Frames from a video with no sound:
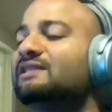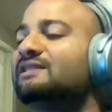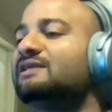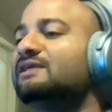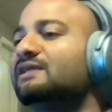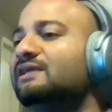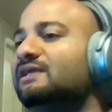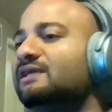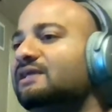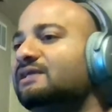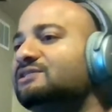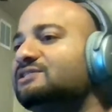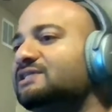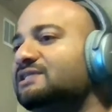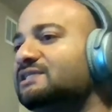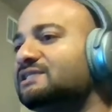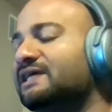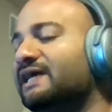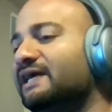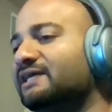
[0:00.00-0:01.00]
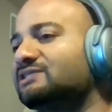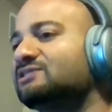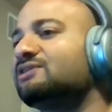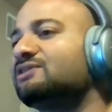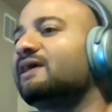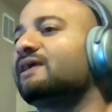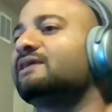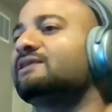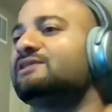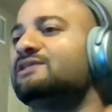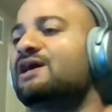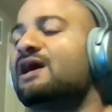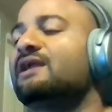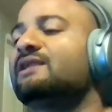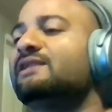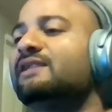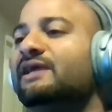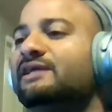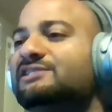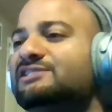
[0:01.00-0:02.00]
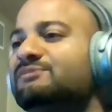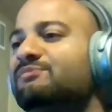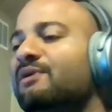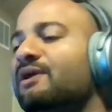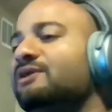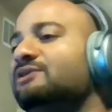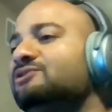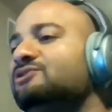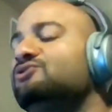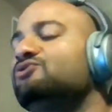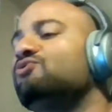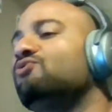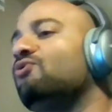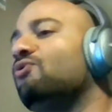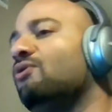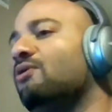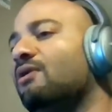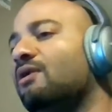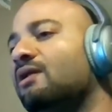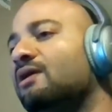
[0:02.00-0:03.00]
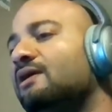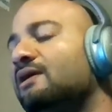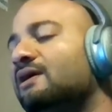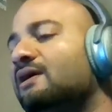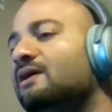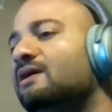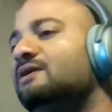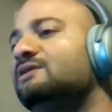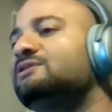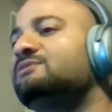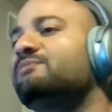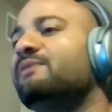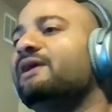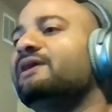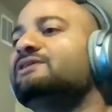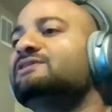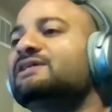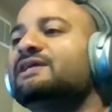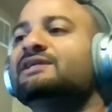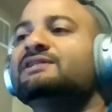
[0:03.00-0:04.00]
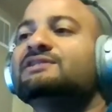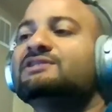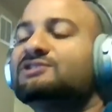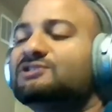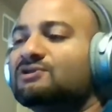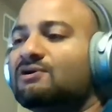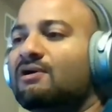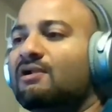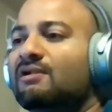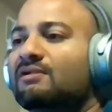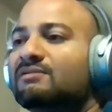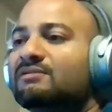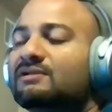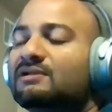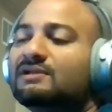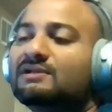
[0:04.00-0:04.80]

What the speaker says: the syntax like .NET space tool space install